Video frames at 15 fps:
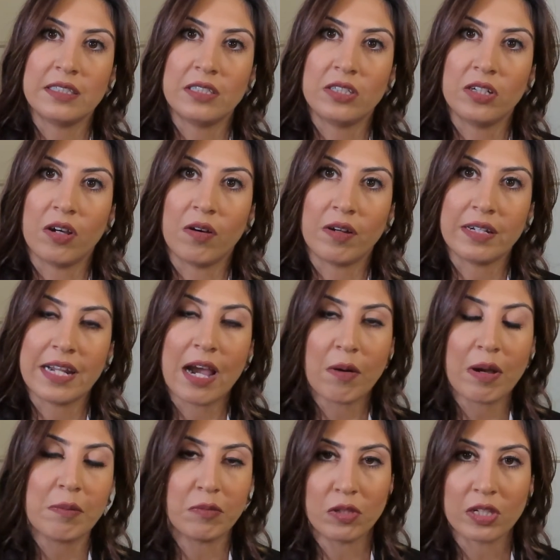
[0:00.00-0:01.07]
You know, now
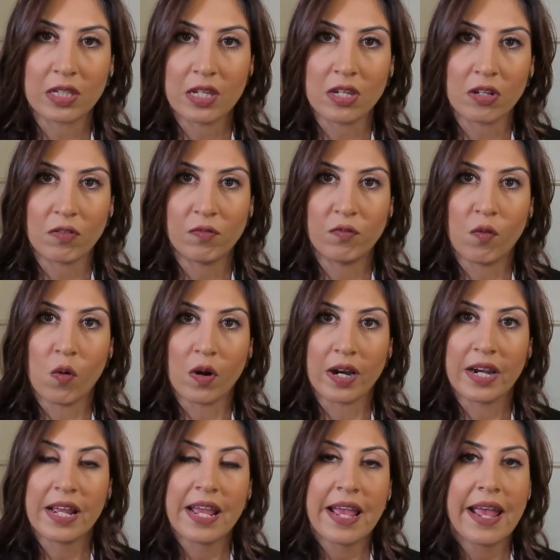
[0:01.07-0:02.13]
I'm looking
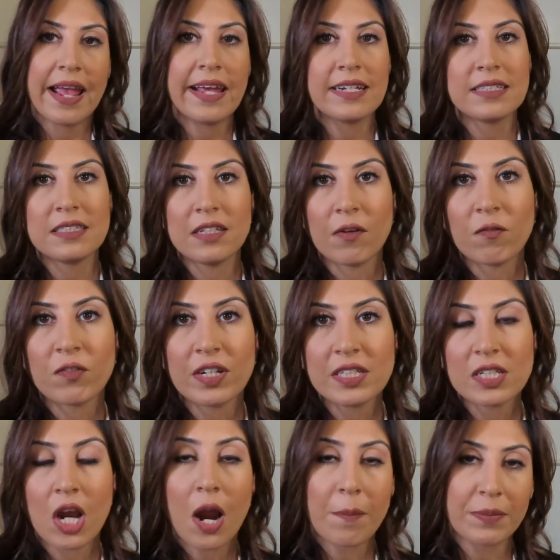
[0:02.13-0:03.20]
for a
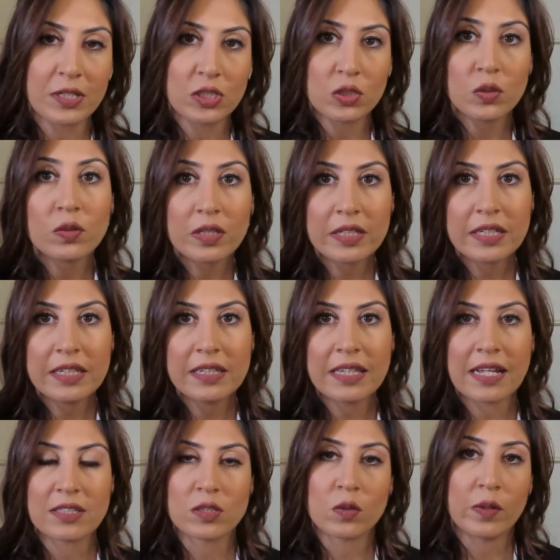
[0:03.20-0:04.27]
different opportunity
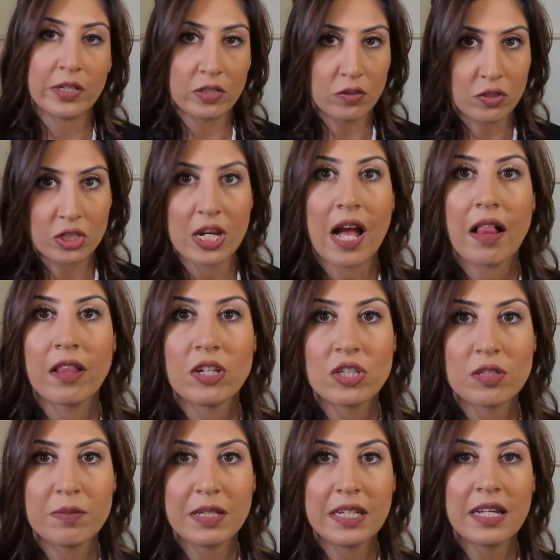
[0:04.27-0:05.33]
that's going to
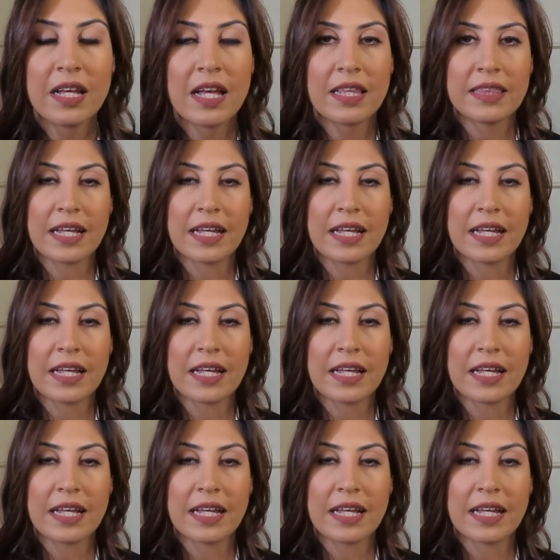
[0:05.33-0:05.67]
challenge me,